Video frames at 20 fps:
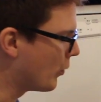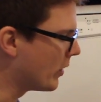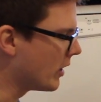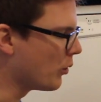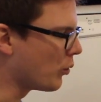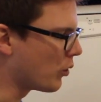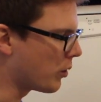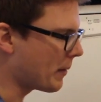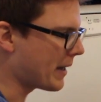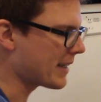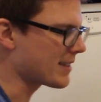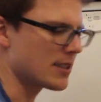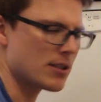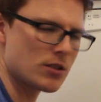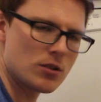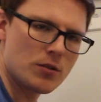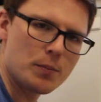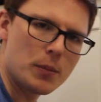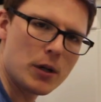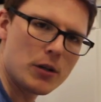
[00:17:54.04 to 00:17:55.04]
know all the masses
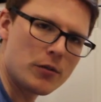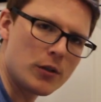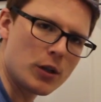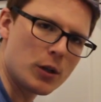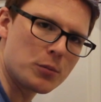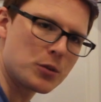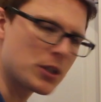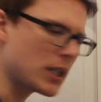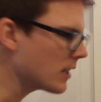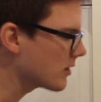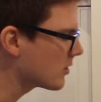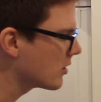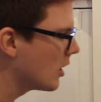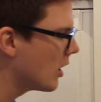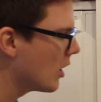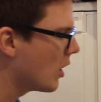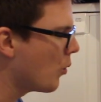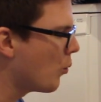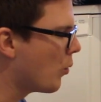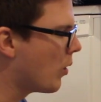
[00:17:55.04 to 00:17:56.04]
of both the objects.
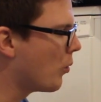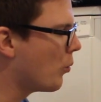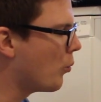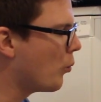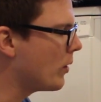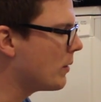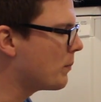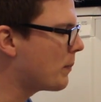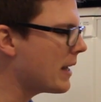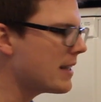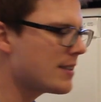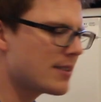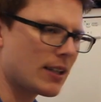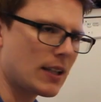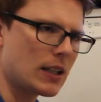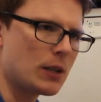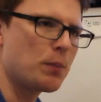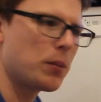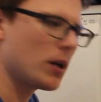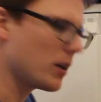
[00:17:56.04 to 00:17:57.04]
Well, we
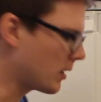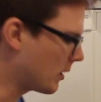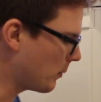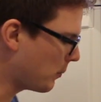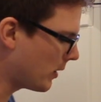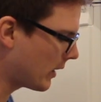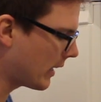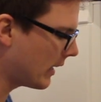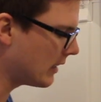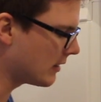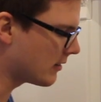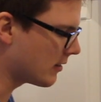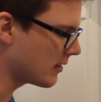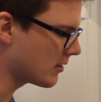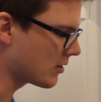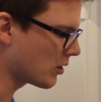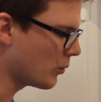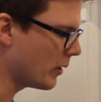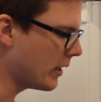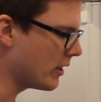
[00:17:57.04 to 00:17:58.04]
basically plug it into
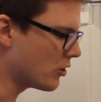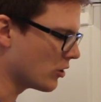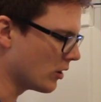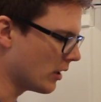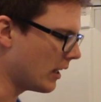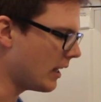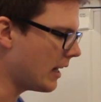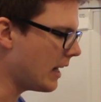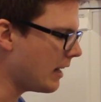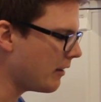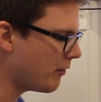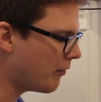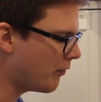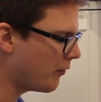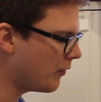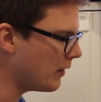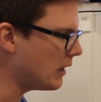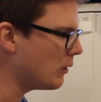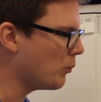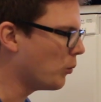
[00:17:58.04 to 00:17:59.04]
this equation, and if
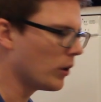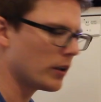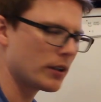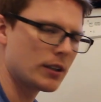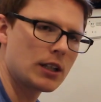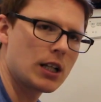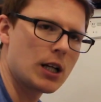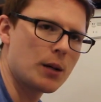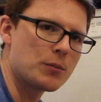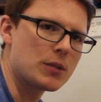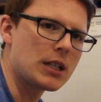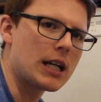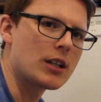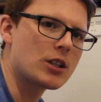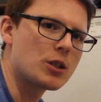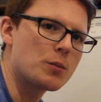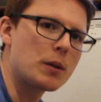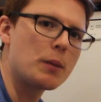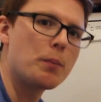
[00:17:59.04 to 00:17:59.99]
v1 comes out to be